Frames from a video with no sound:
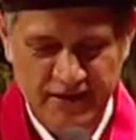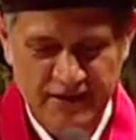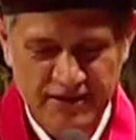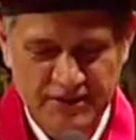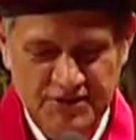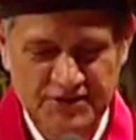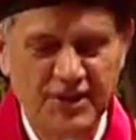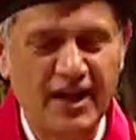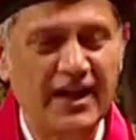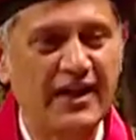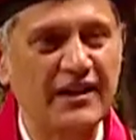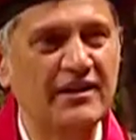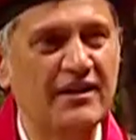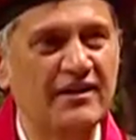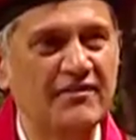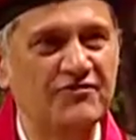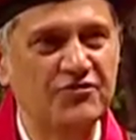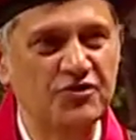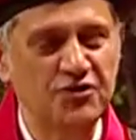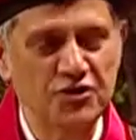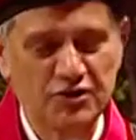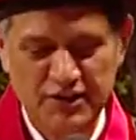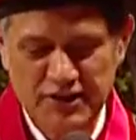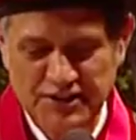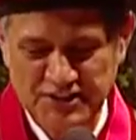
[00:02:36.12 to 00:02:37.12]
So I
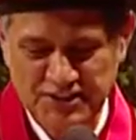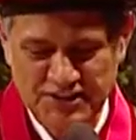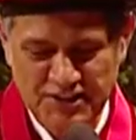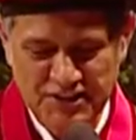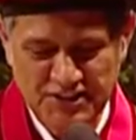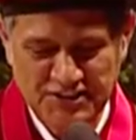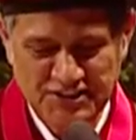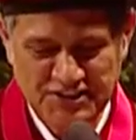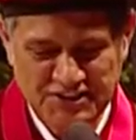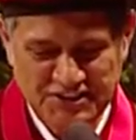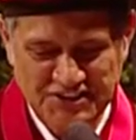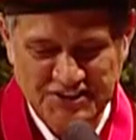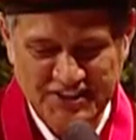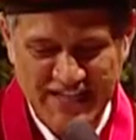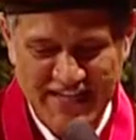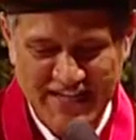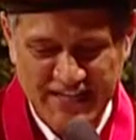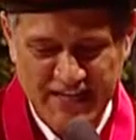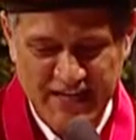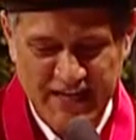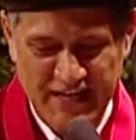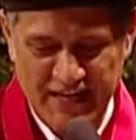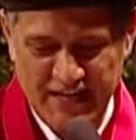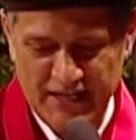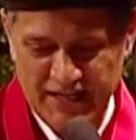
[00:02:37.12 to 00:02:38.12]
left Unisys in San
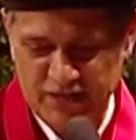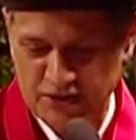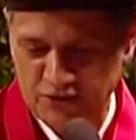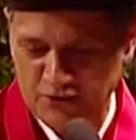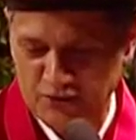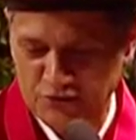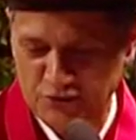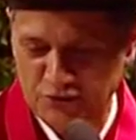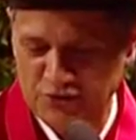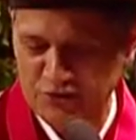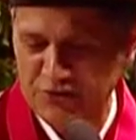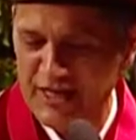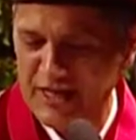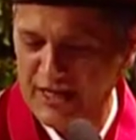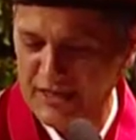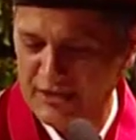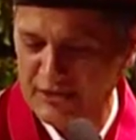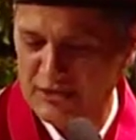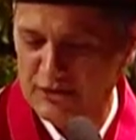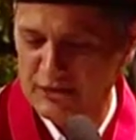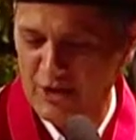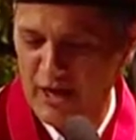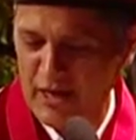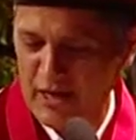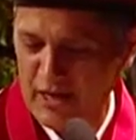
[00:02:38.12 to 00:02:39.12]
Diego to take a
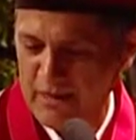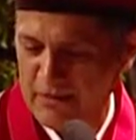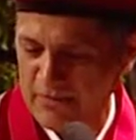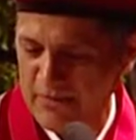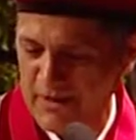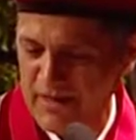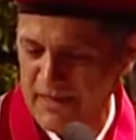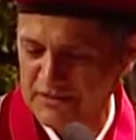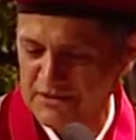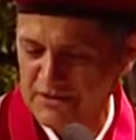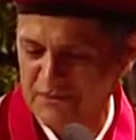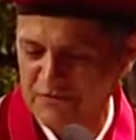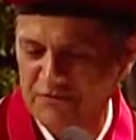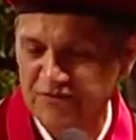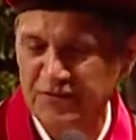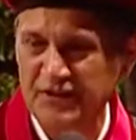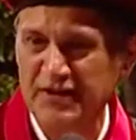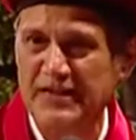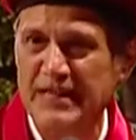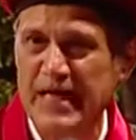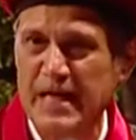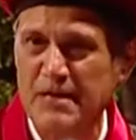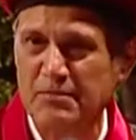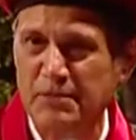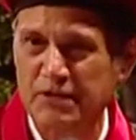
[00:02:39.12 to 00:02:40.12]
job as a
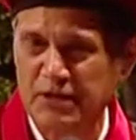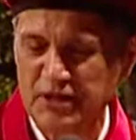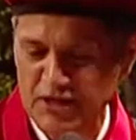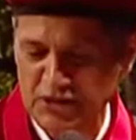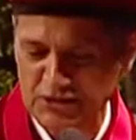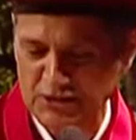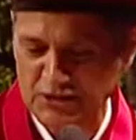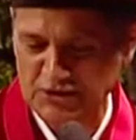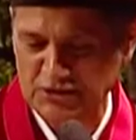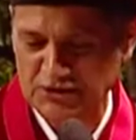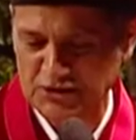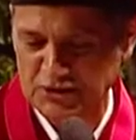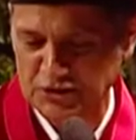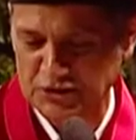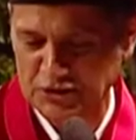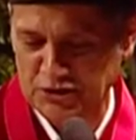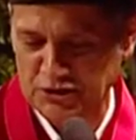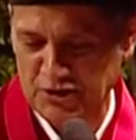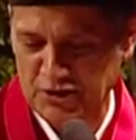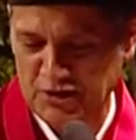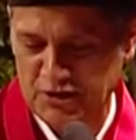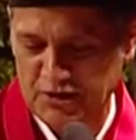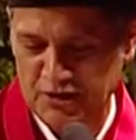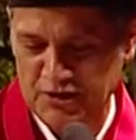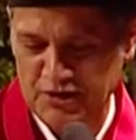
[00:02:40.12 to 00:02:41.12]
field applications
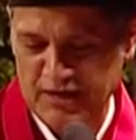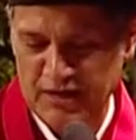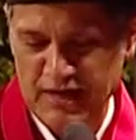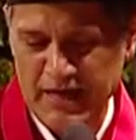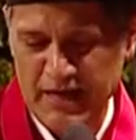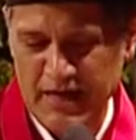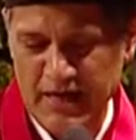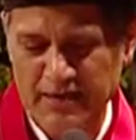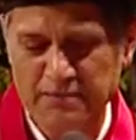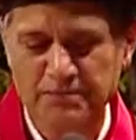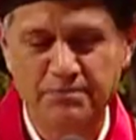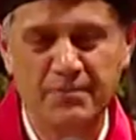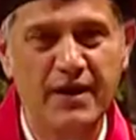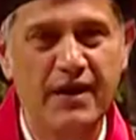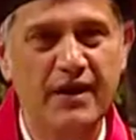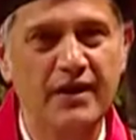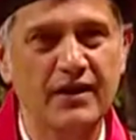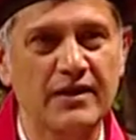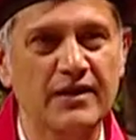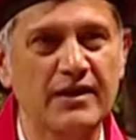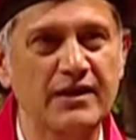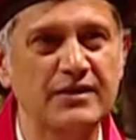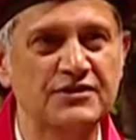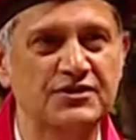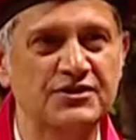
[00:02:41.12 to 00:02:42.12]
engineer at
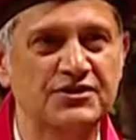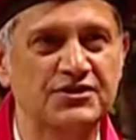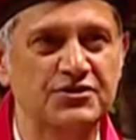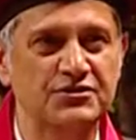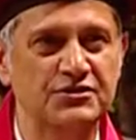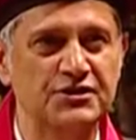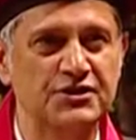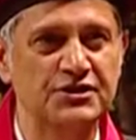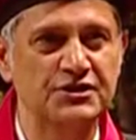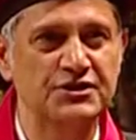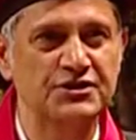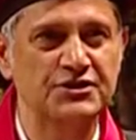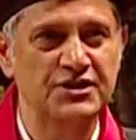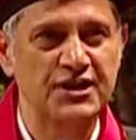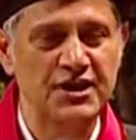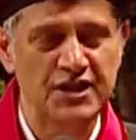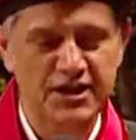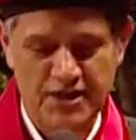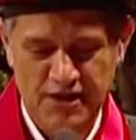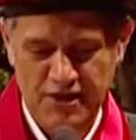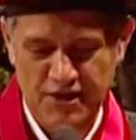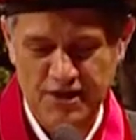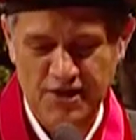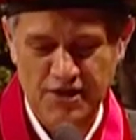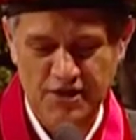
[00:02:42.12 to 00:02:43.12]
Bell Industries
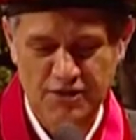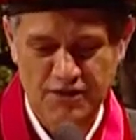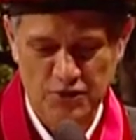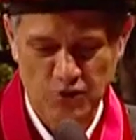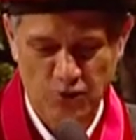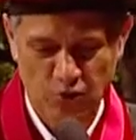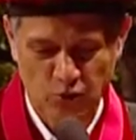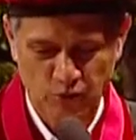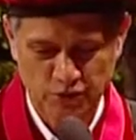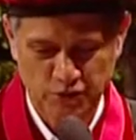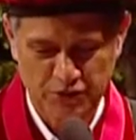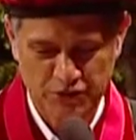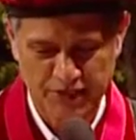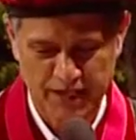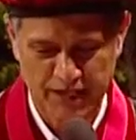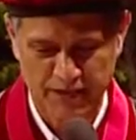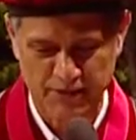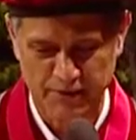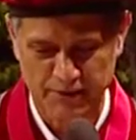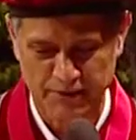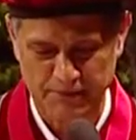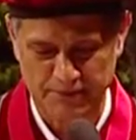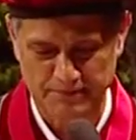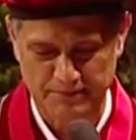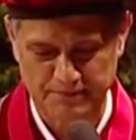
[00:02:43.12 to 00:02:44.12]
here in Orange
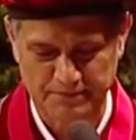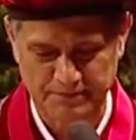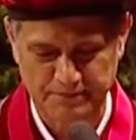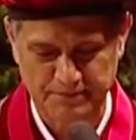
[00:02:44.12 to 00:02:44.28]
County.